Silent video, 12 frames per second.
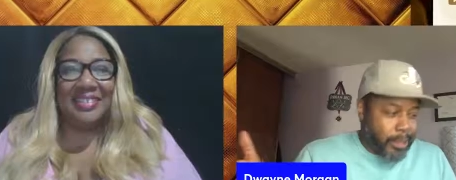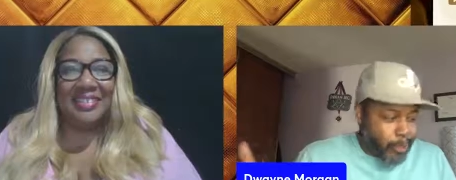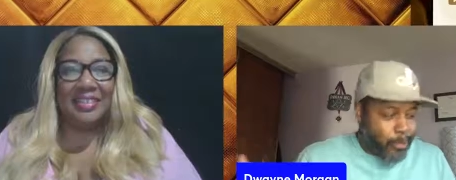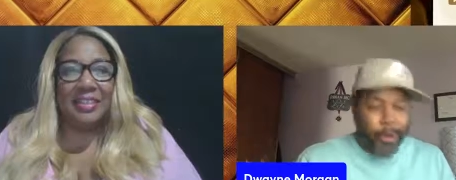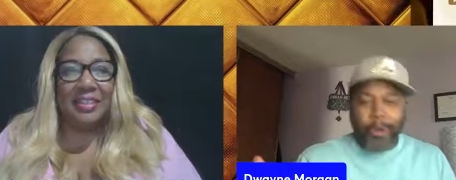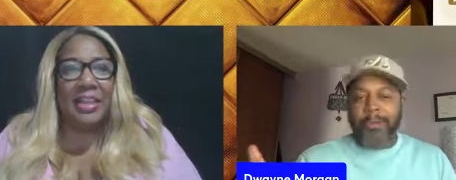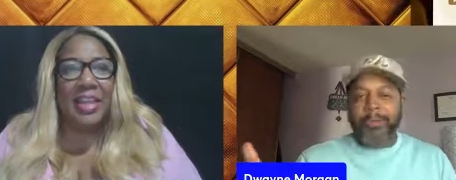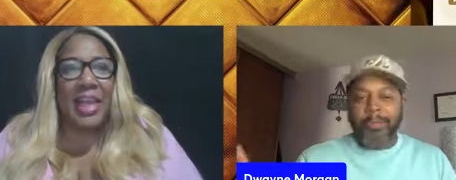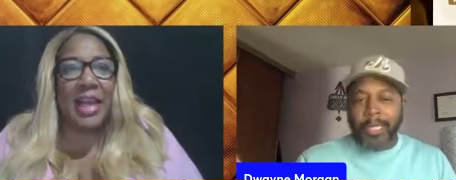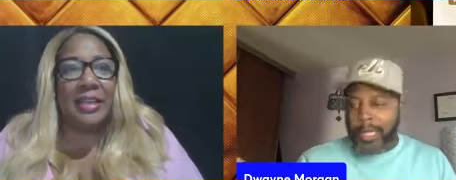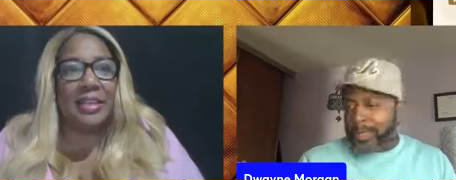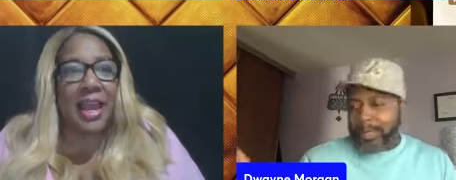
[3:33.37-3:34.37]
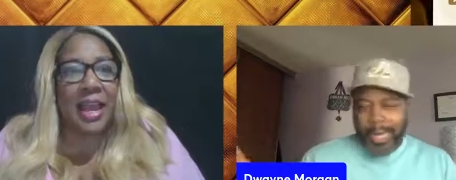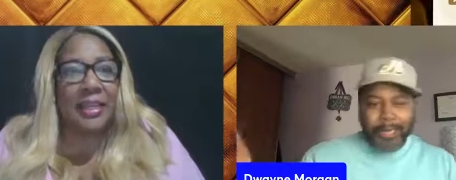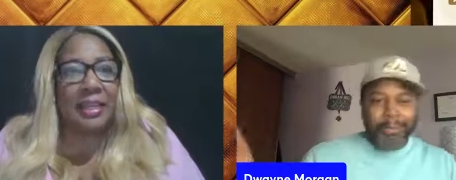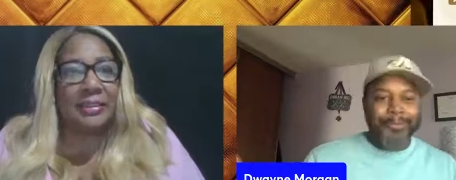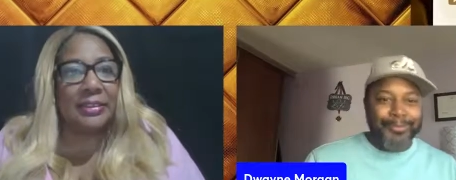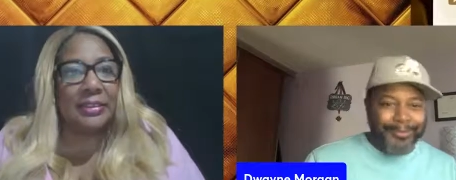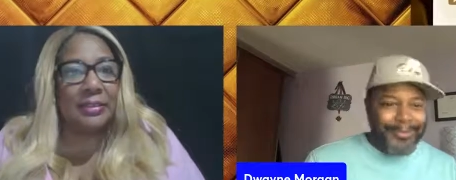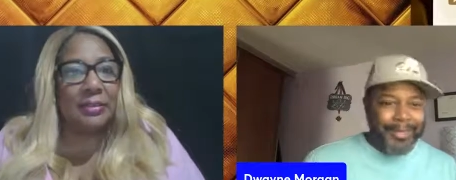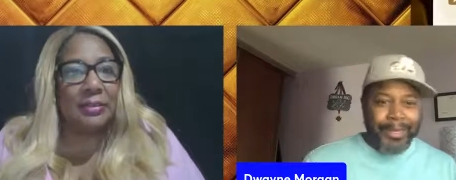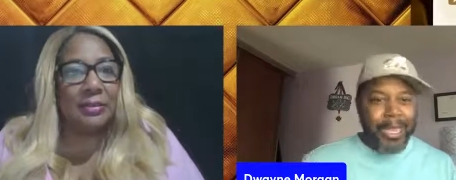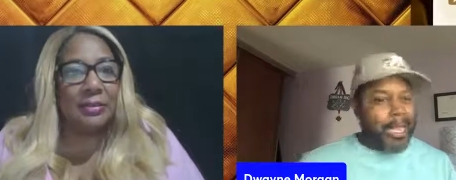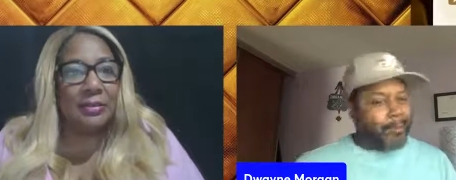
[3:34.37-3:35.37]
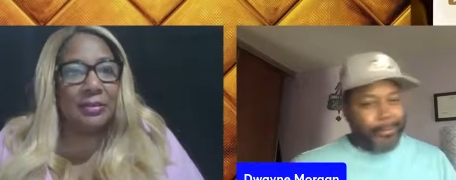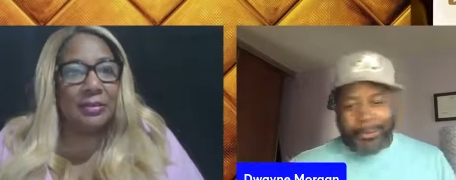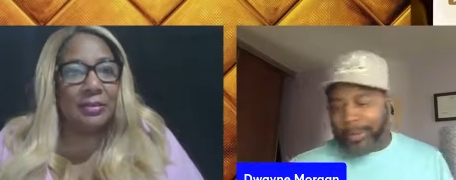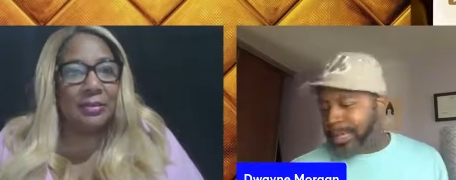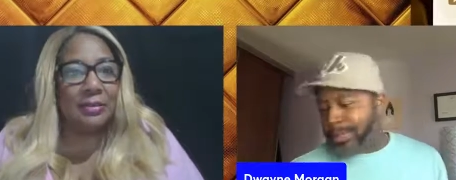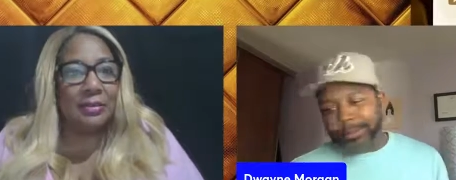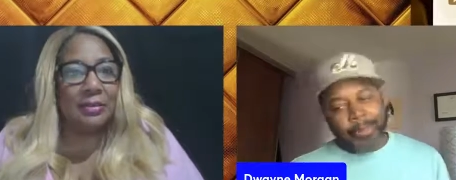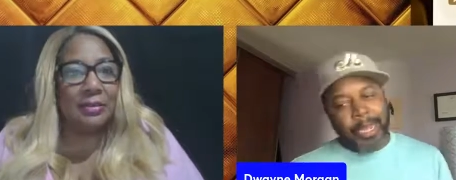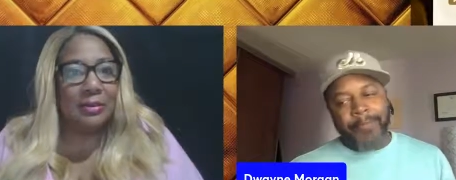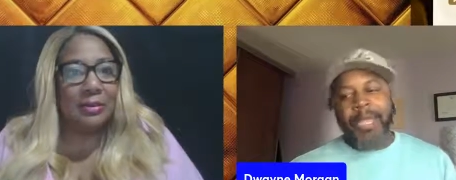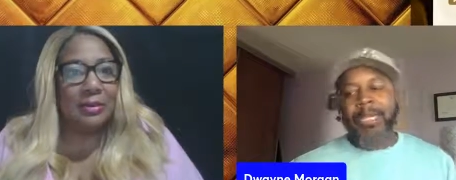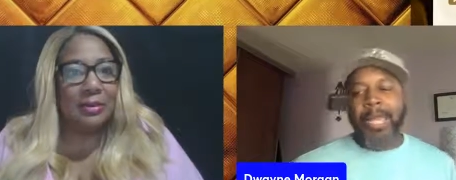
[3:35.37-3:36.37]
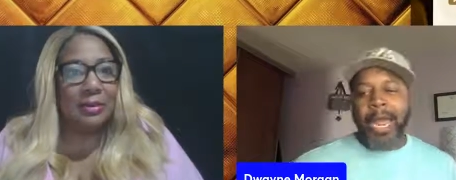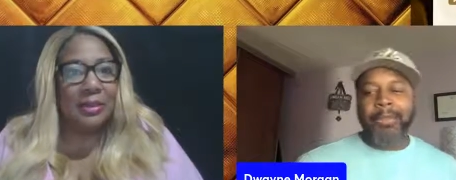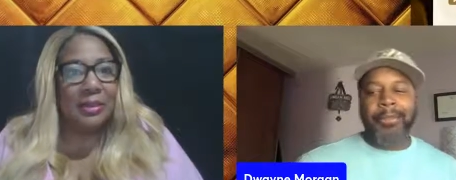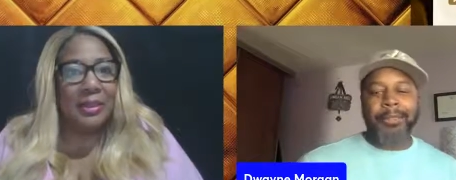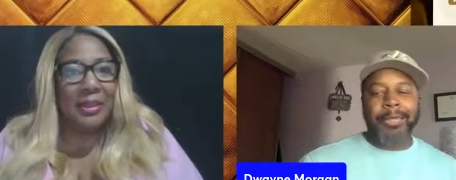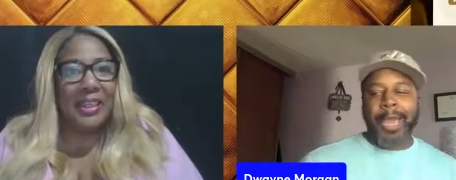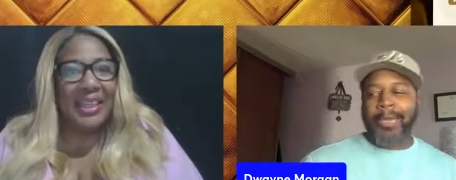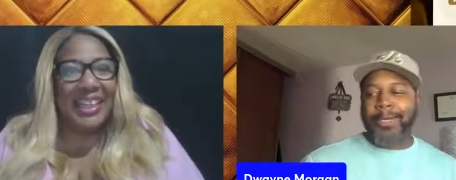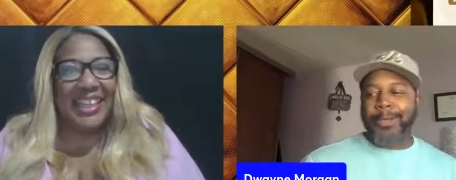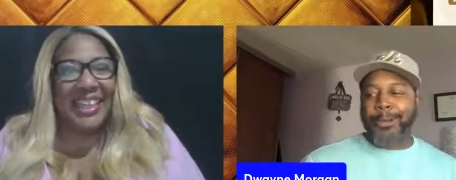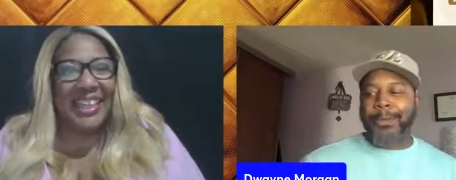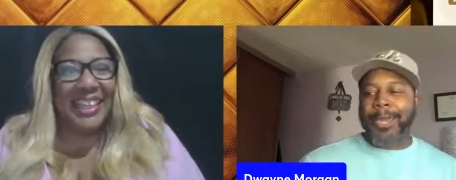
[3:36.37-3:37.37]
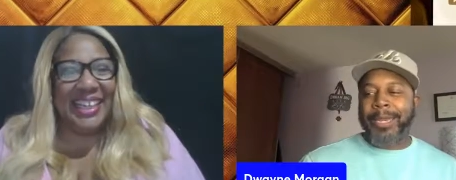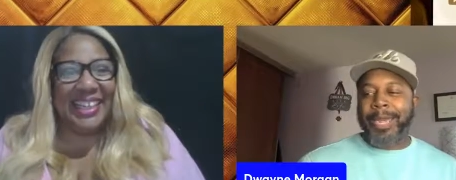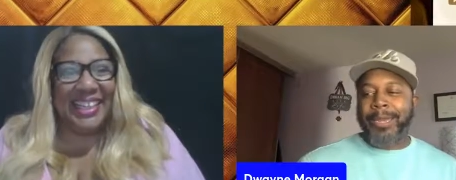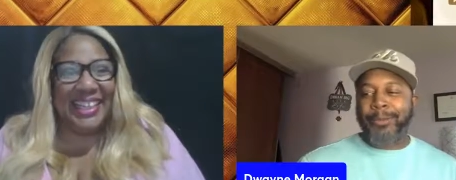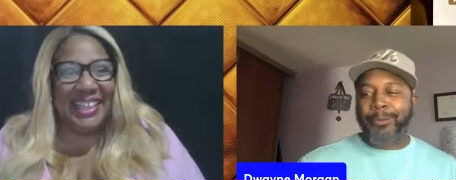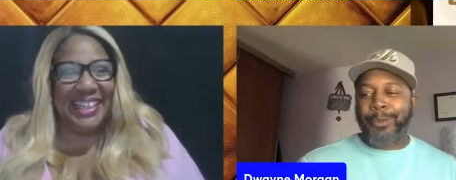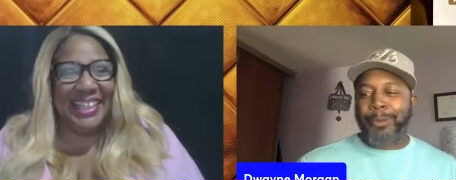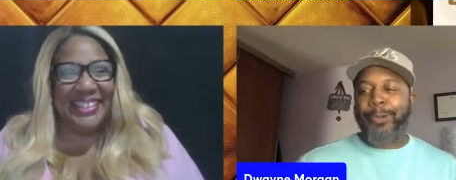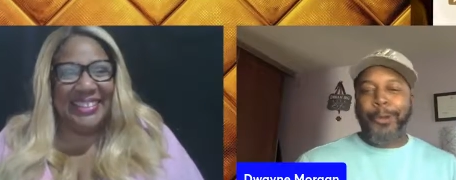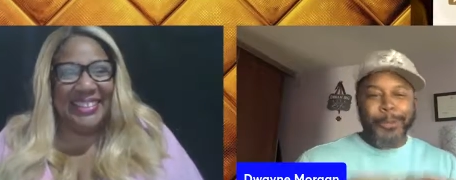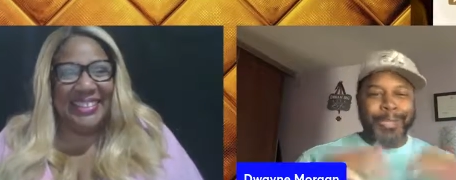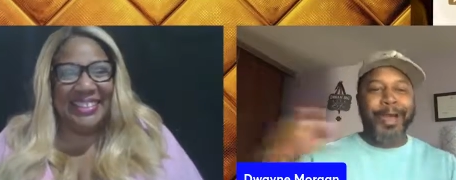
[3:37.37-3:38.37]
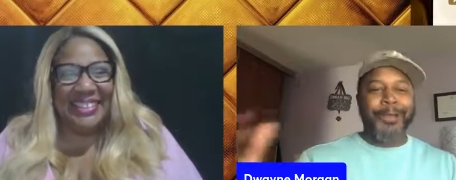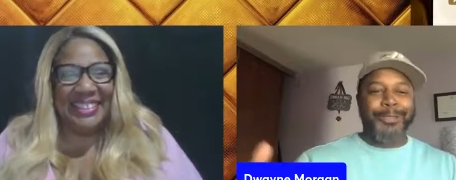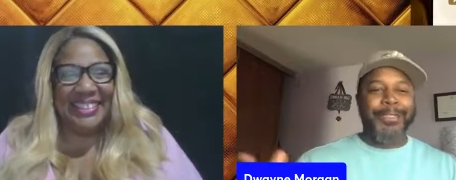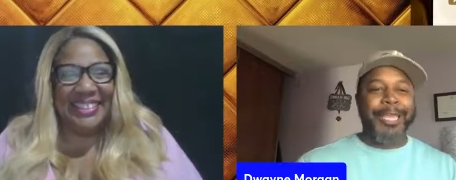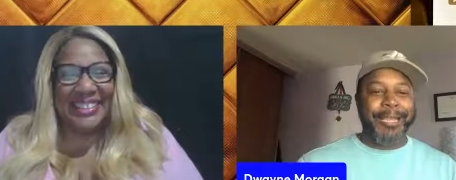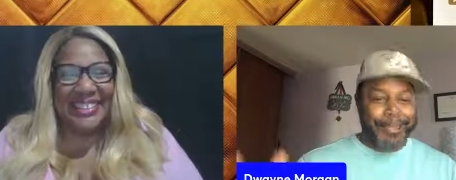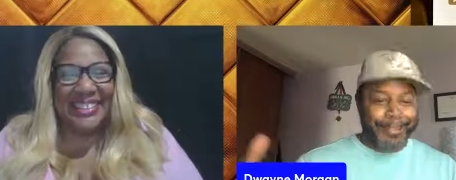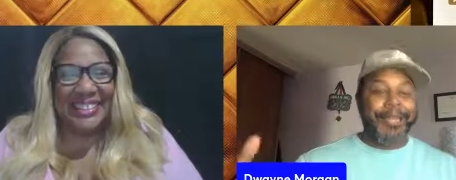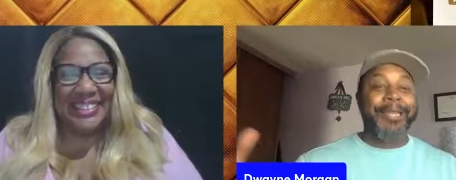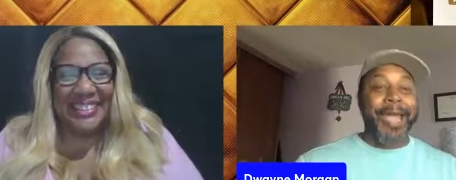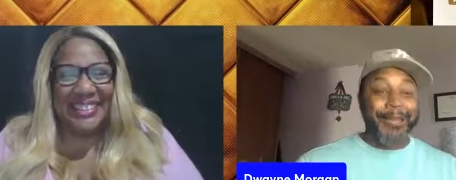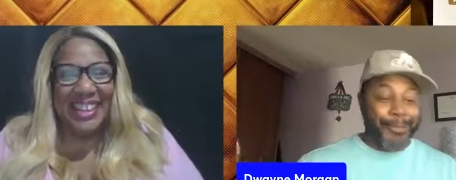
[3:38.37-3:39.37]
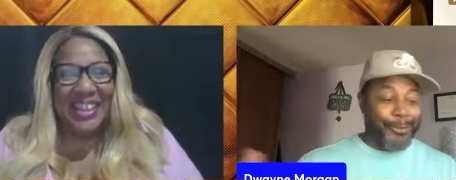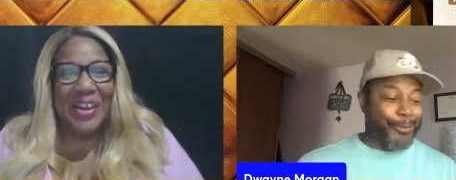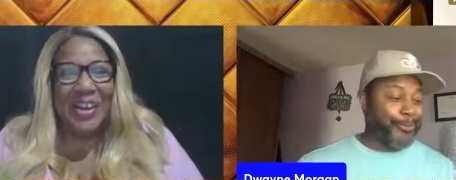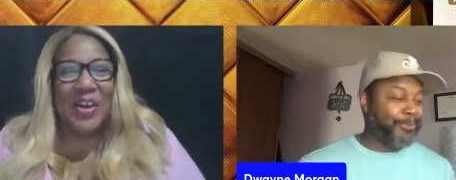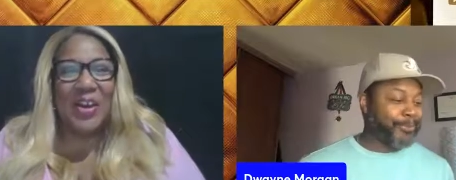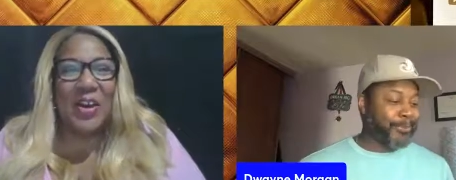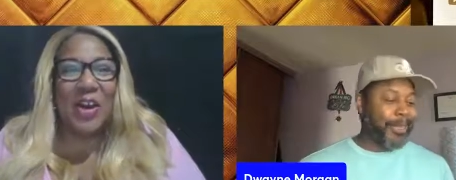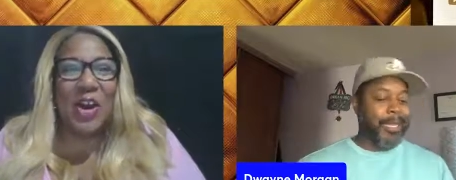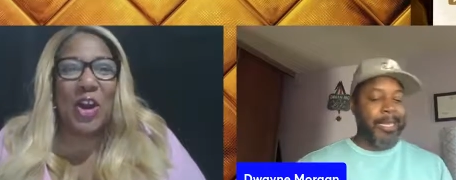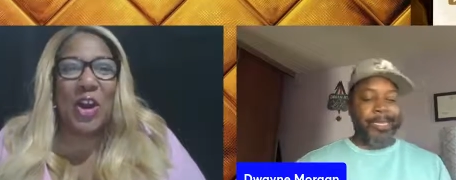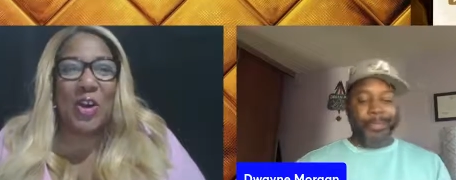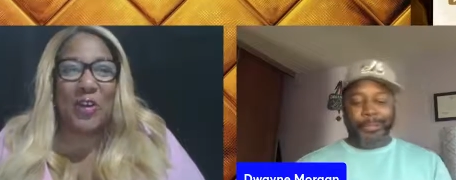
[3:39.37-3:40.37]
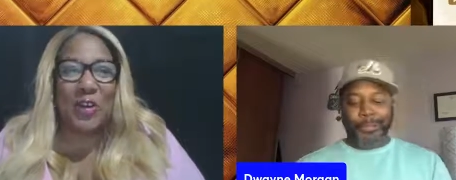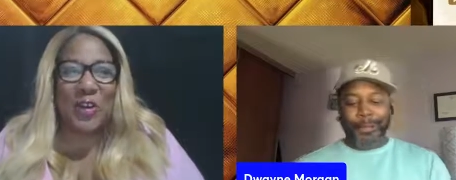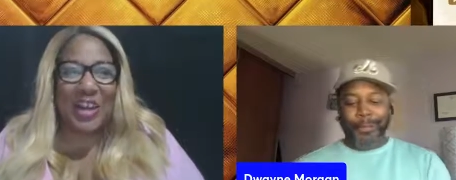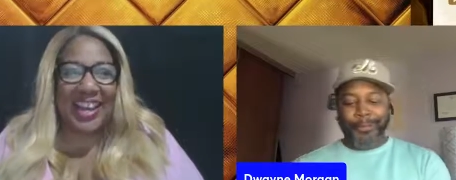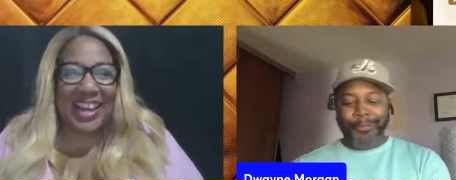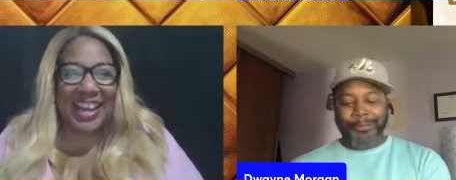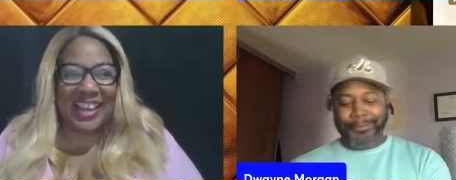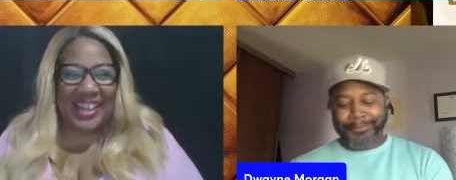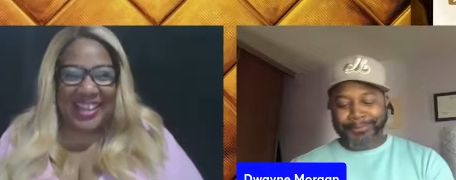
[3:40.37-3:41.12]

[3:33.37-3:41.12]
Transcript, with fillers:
Speaker 1: you know,
Speaker 2: poem. You can't dance.
Speaker 1: Nah, well, no, not not in the way that would put me on stage as a dancer.
Speaker 2: Oh, okay.